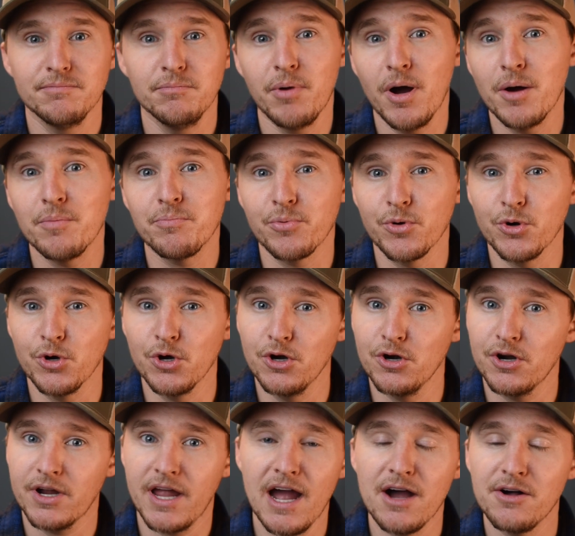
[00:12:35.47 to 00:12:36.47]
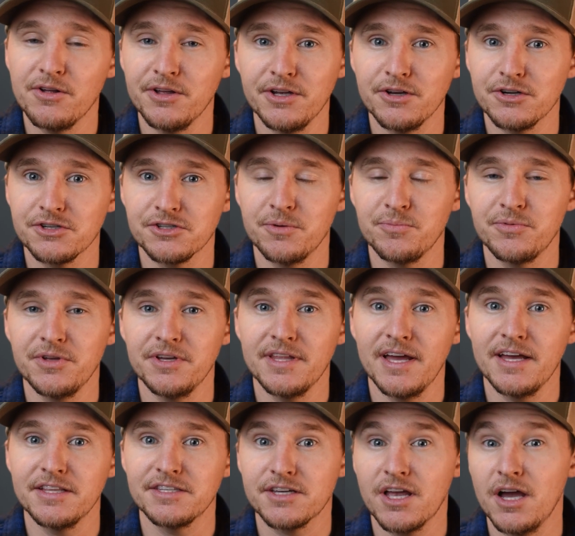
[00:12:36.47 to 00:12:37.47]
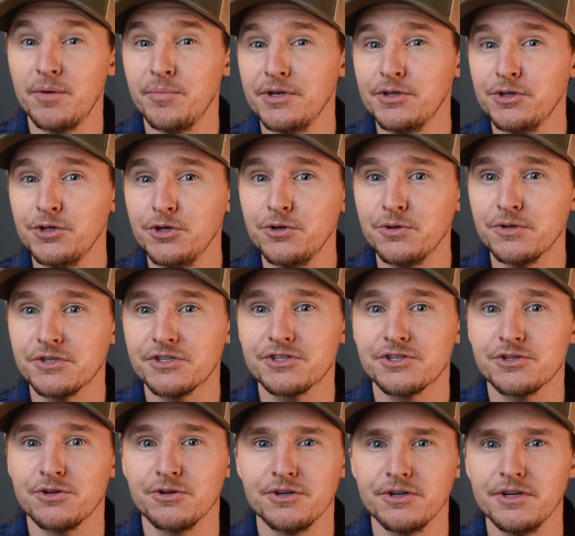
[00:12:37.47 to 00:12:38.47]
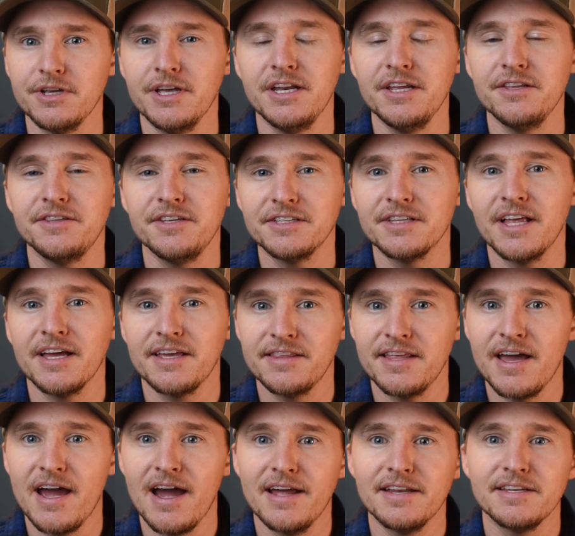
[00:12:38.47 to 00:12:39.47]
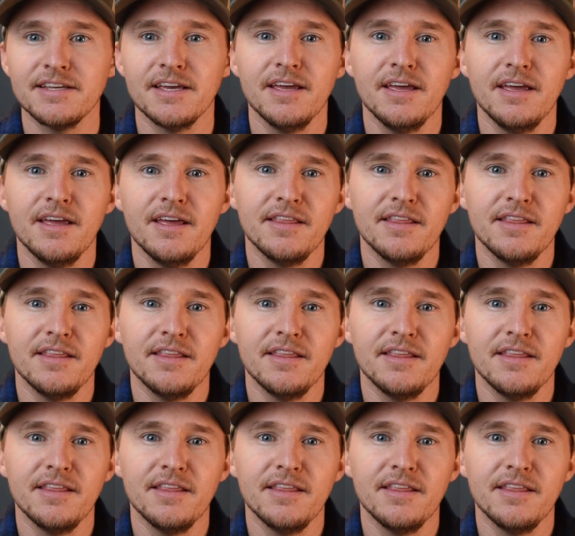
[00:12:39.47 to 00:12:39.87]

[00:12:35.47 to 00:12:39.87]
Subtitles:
bumper or cowling or something that's coming loose or anything like that,